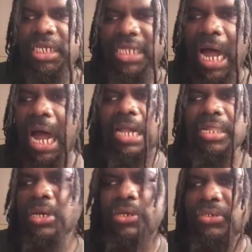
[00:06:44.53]
of
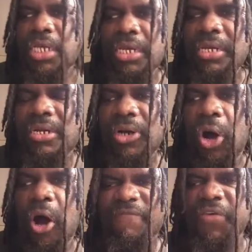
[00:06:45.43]
dollars
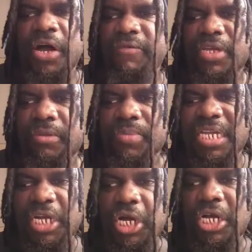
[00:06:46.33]
off of it
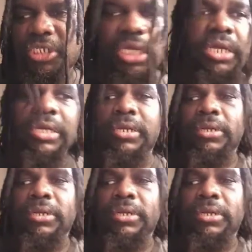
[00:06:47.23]
because